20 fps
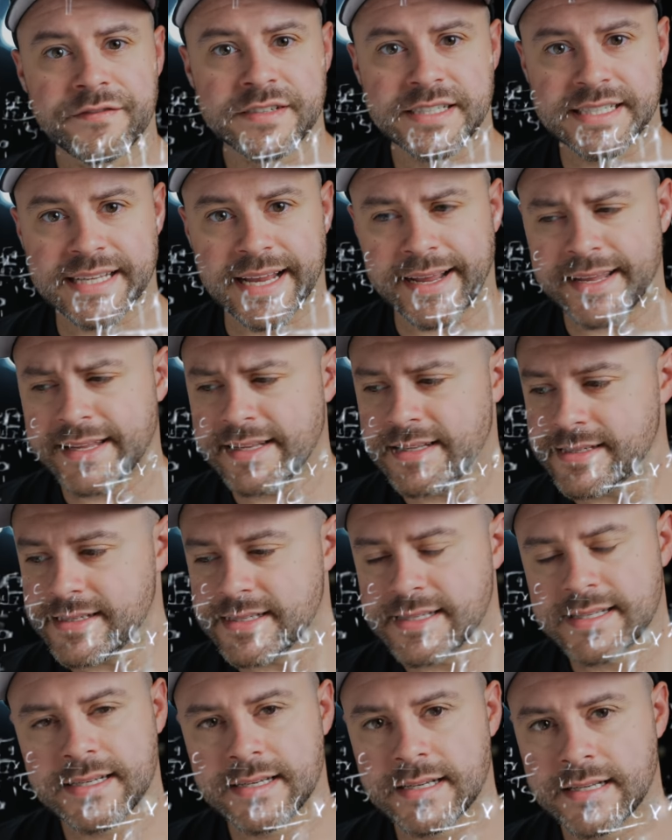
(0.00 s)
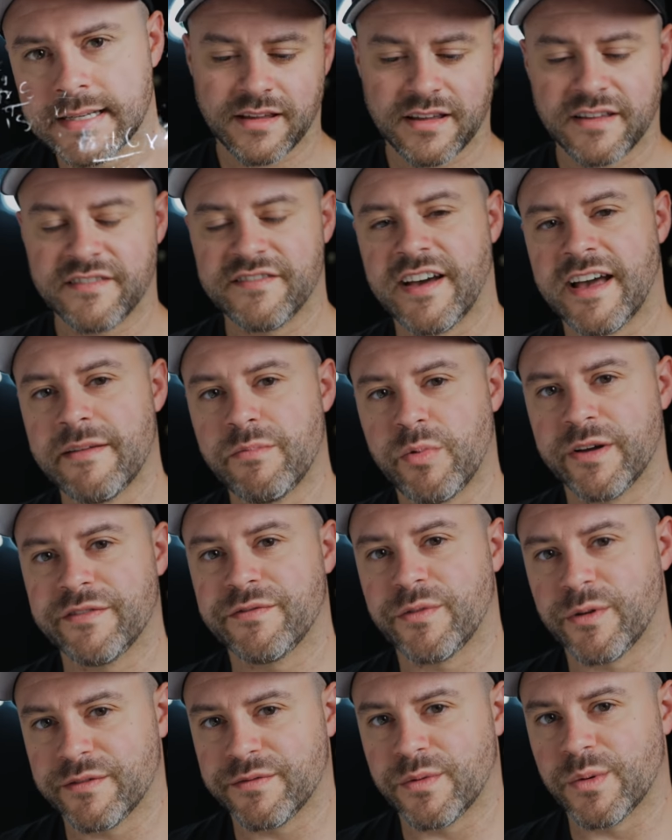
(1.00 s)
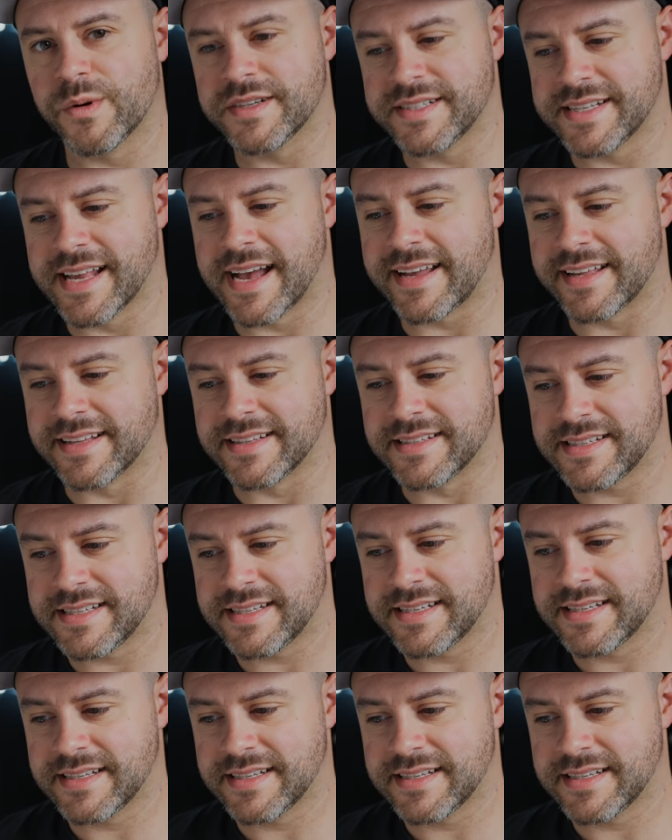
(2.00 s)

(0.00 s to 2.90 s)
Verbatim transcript: seconds, five point four four seconds.